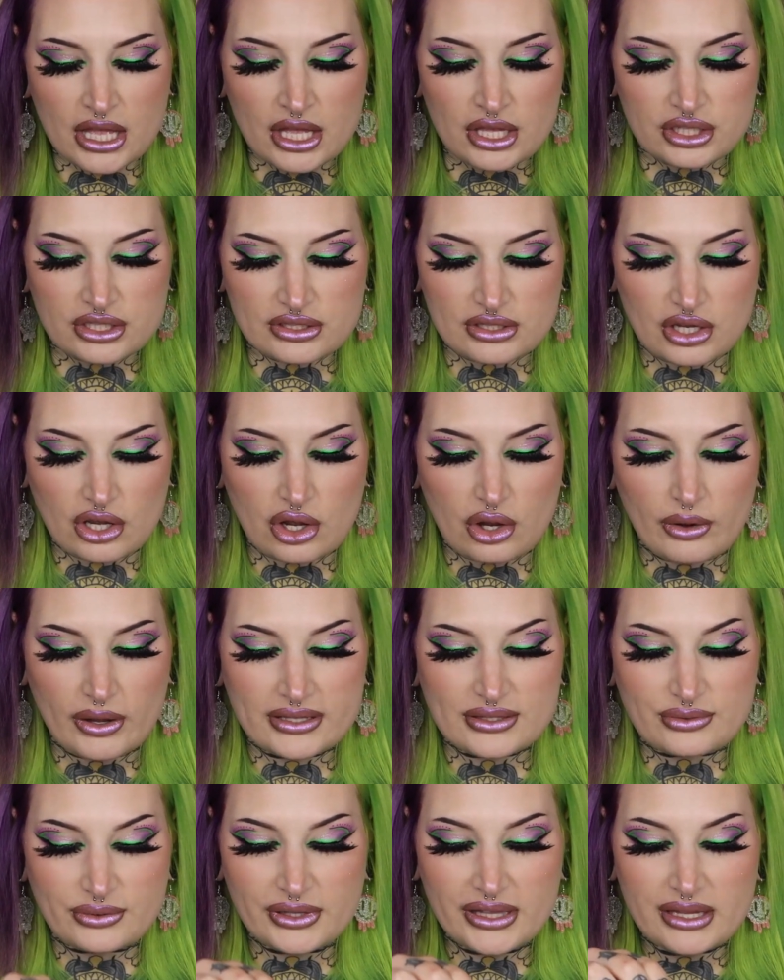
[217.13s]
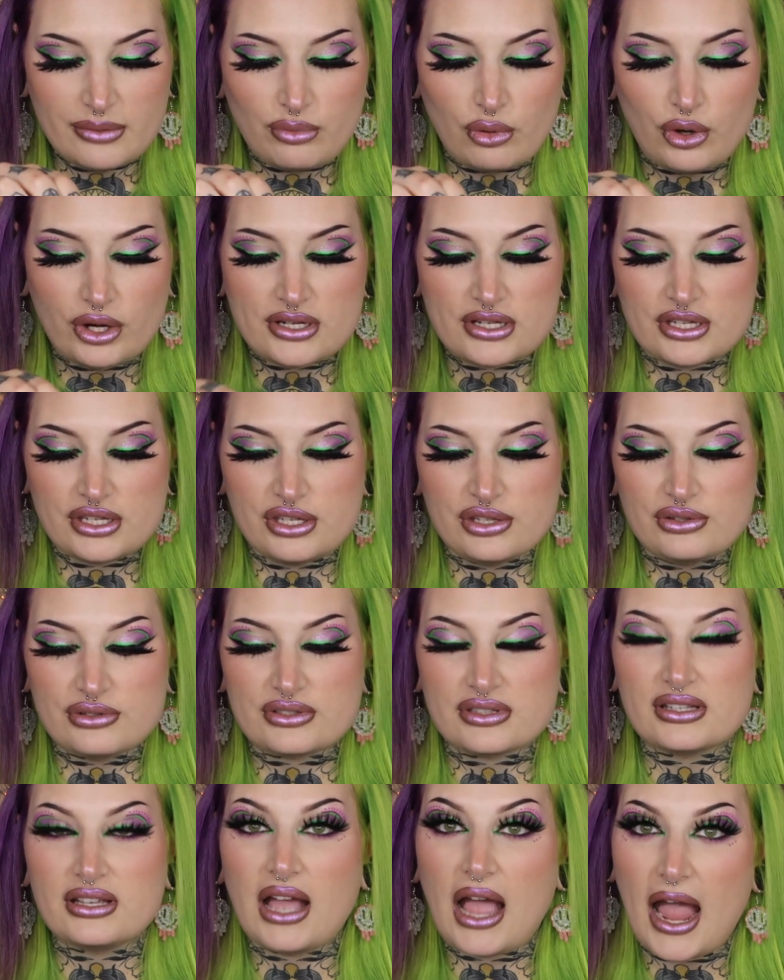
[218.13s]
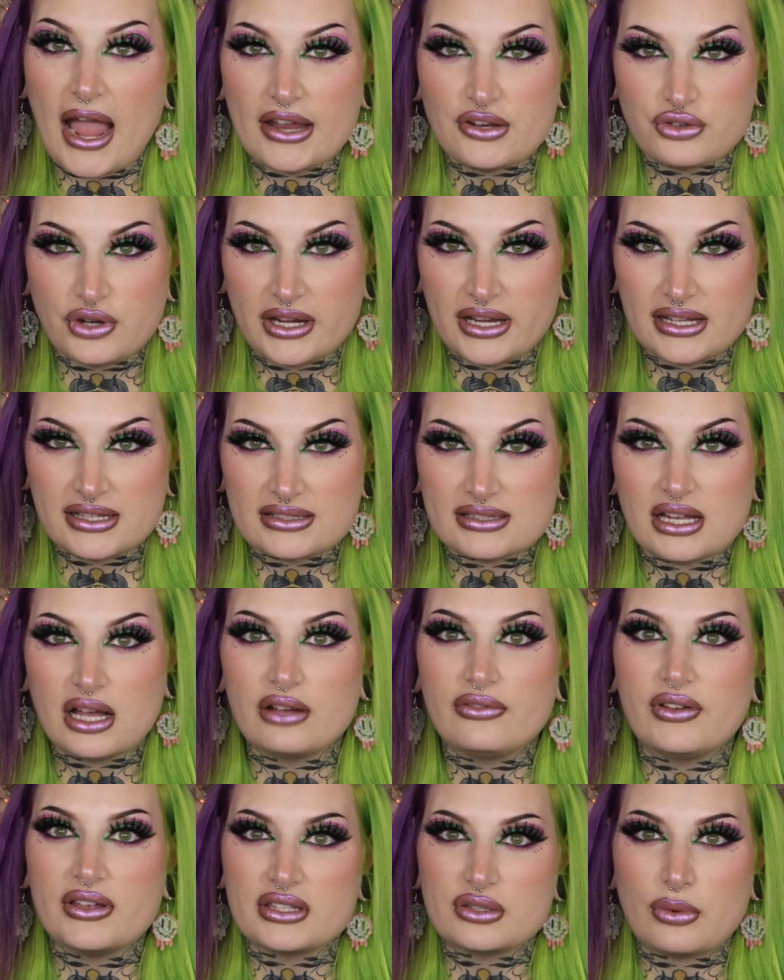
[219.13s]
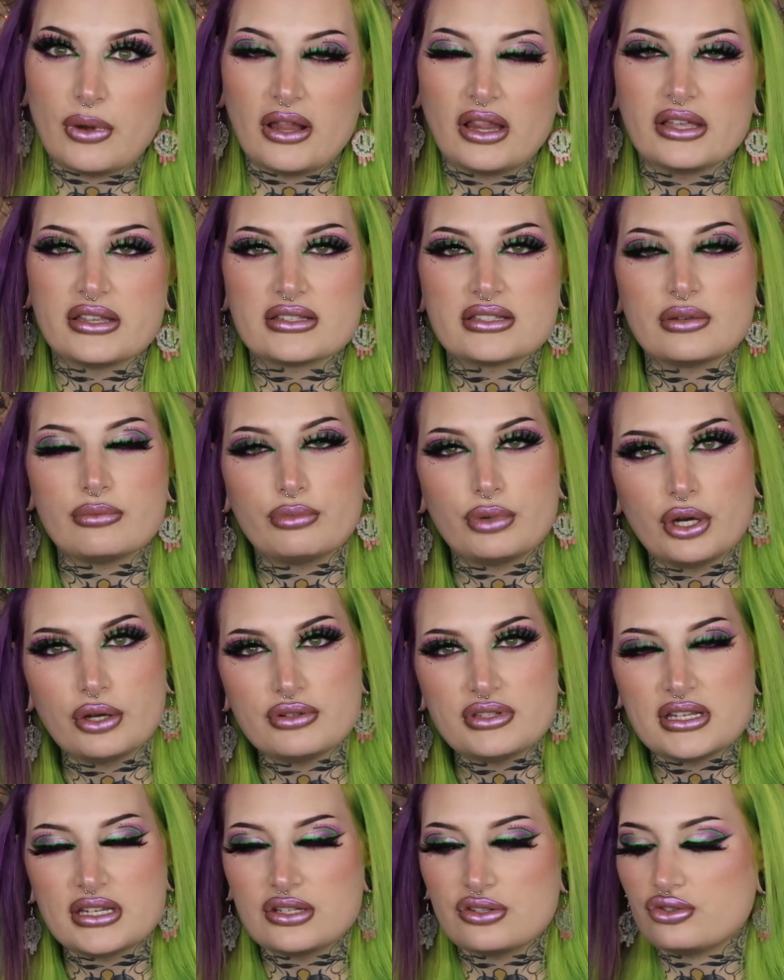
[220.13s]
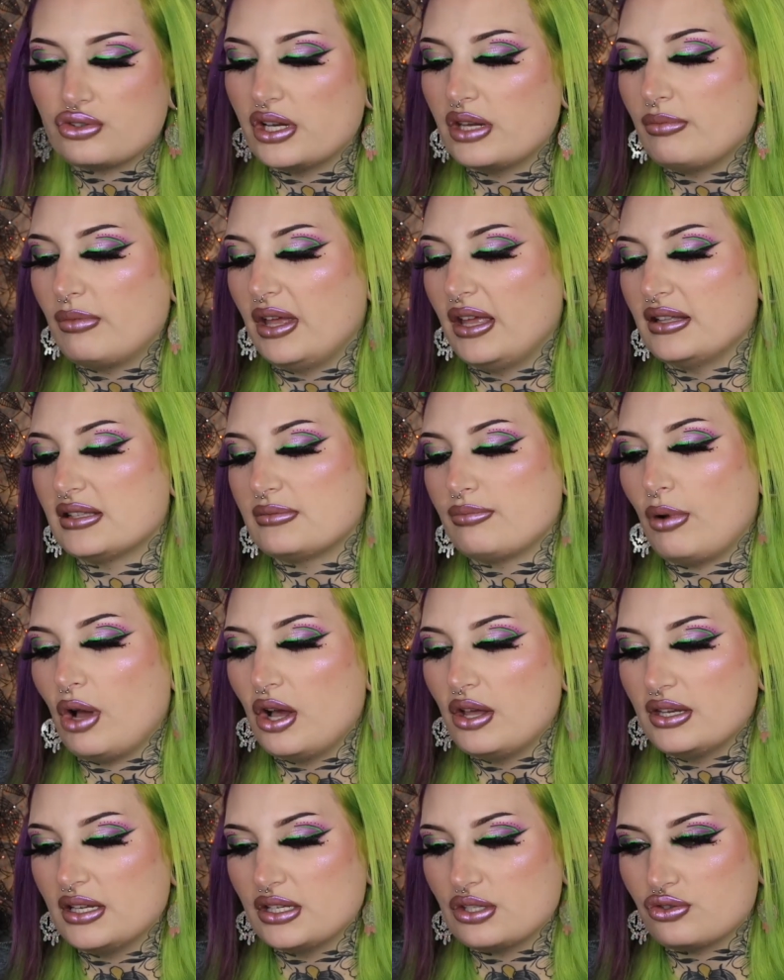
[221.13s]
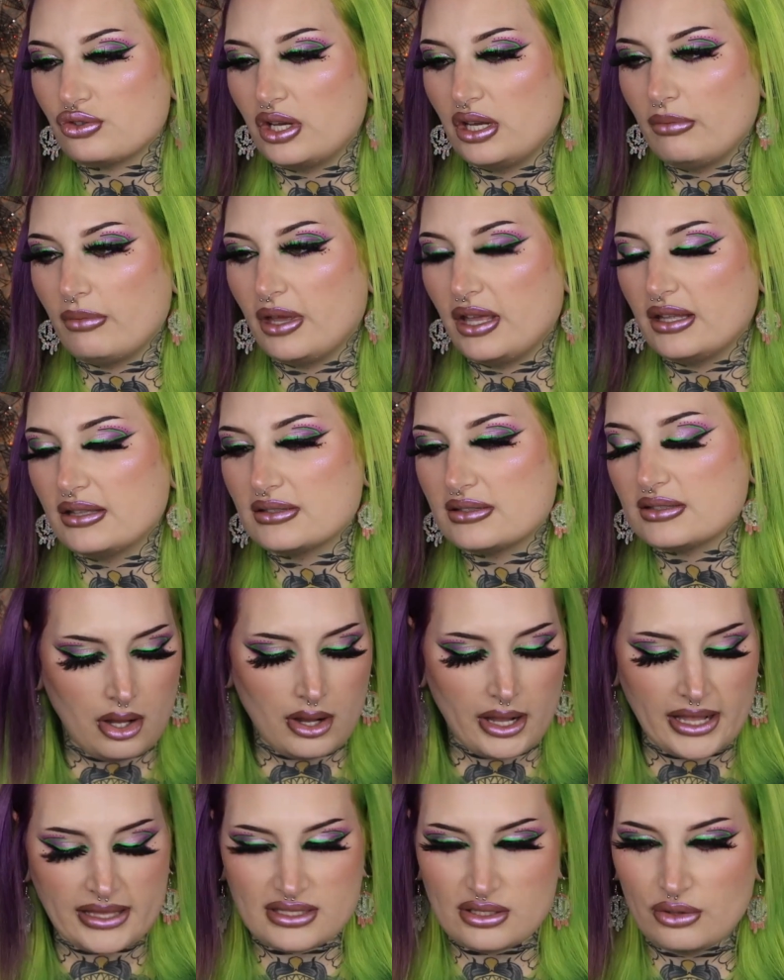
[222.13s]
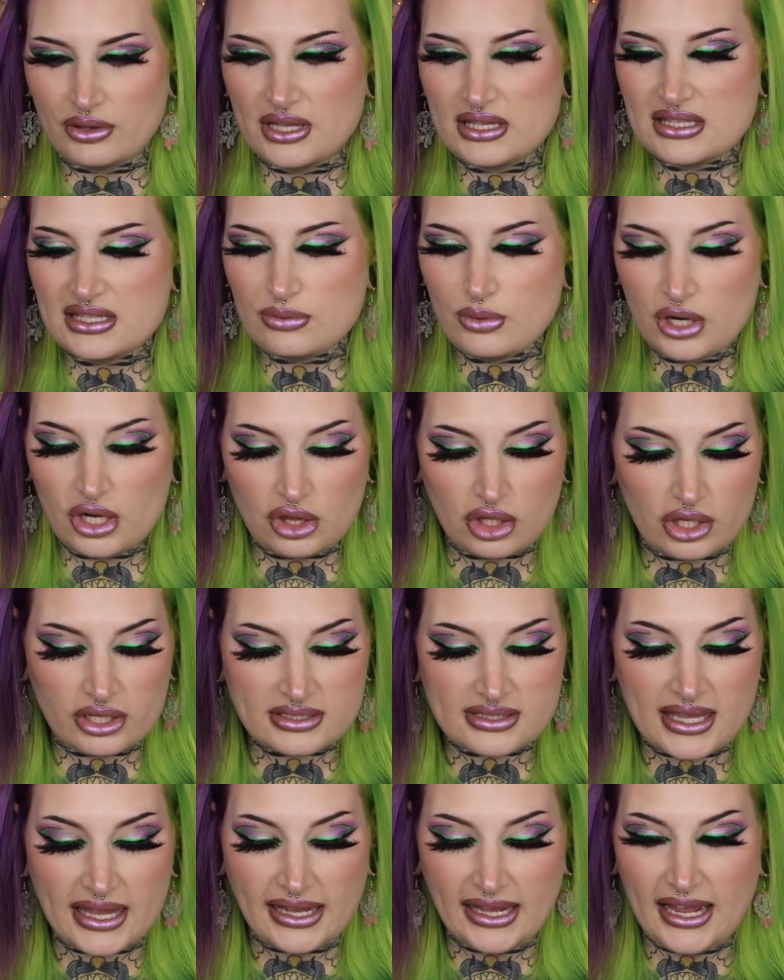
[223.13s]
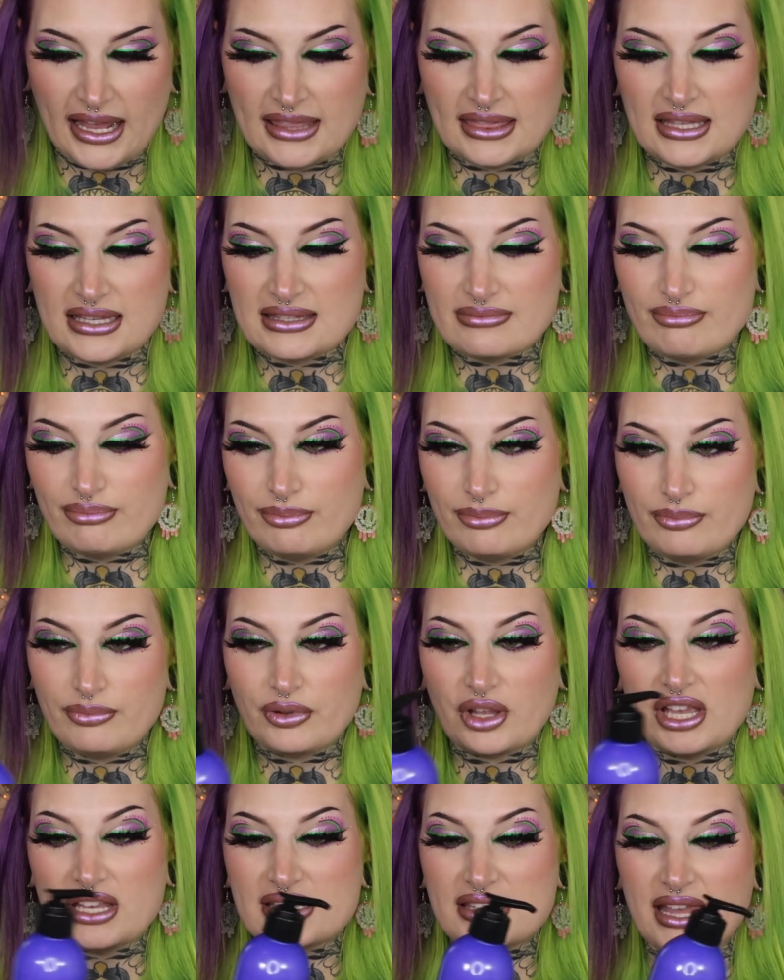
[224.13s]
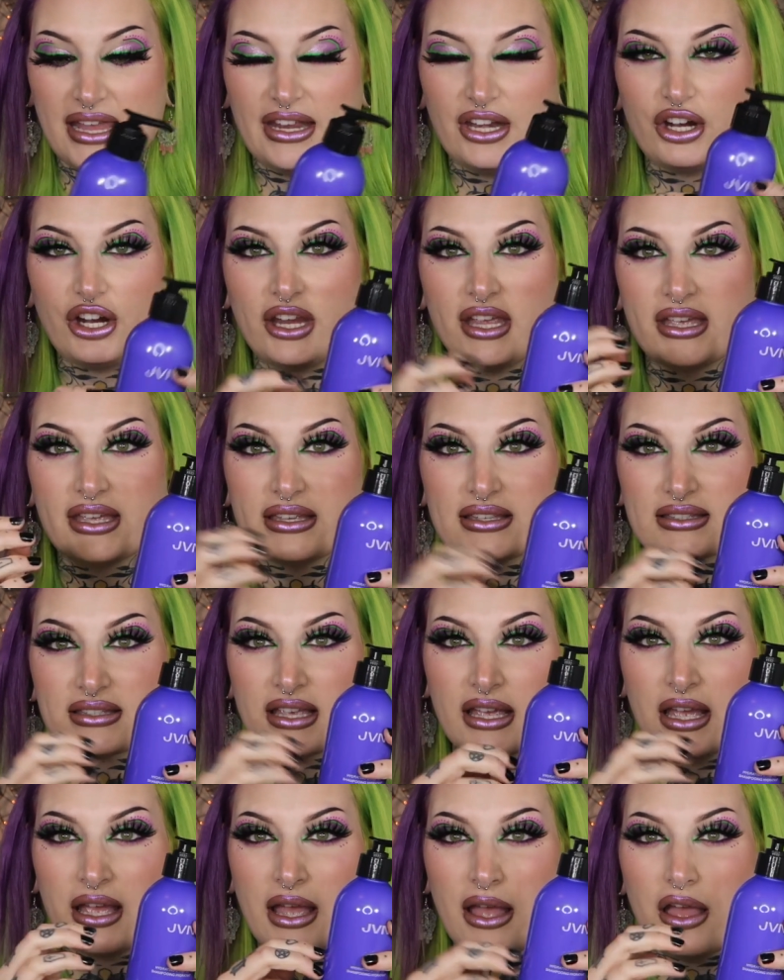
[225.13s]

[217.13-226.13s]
So it's really important to use hydrating stuff as well as protein treatments, bonding treatments. Okay, so this is what it looks like. And this container is